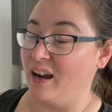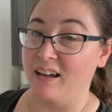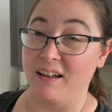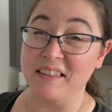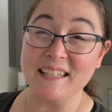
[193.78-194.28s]
I
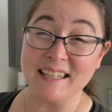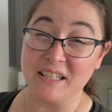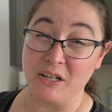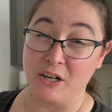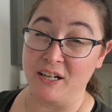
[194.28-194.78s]
got this
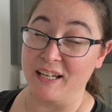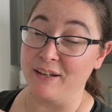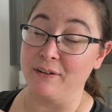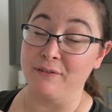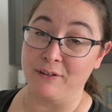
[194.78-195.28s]
at
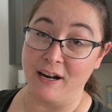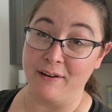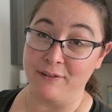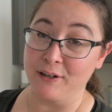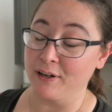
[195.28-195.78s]
Target
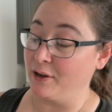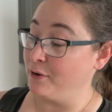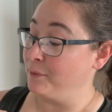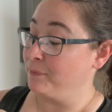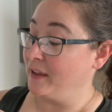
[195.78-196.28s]
forever
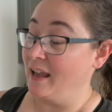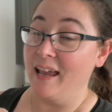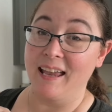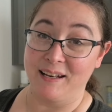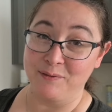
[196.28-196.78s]
ago,
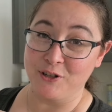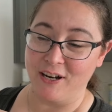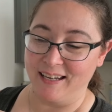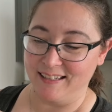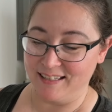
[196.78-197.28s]
and I'm
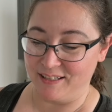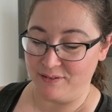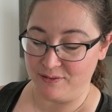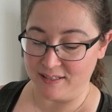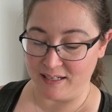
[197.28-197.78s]
trying to
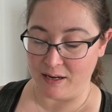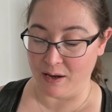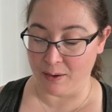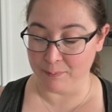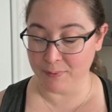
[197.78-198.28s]
use it
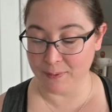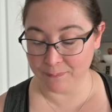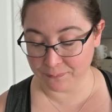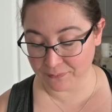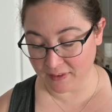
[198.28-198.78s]
up.
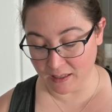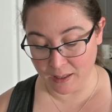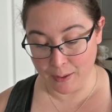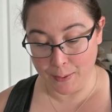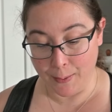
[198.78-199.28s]

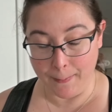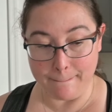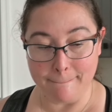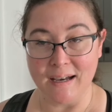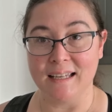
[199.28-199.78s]

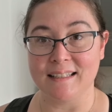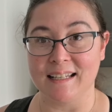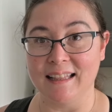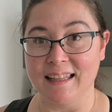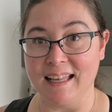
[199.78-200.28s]
But
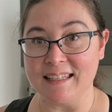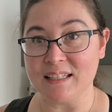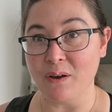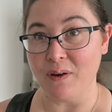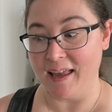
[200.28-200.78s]
let's
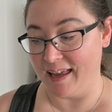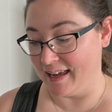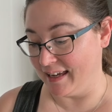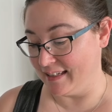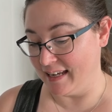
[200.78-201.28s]
go
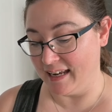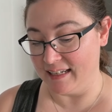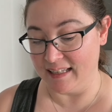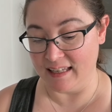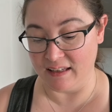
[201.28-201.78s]
ahead
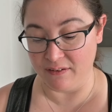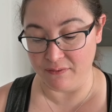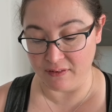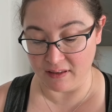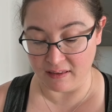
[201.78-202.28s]
and
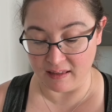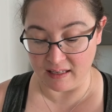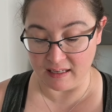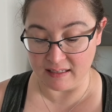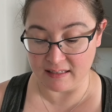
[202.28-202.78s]
give
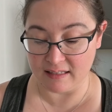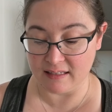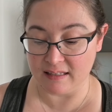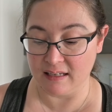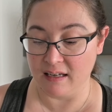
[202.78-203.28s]

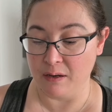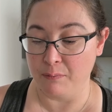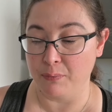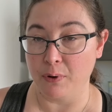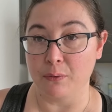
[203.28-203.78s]
this
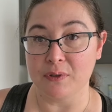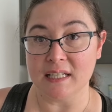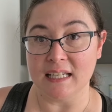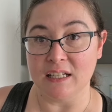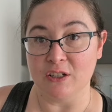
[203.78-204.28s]

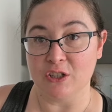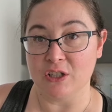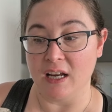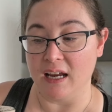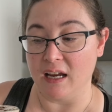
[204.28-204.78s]
protein
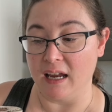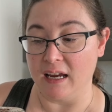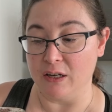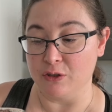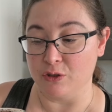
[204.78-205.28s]
shake
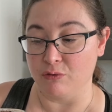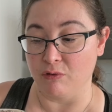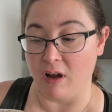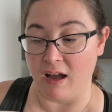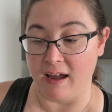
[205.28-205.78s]
a
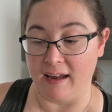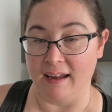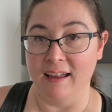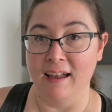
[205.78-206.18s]
try.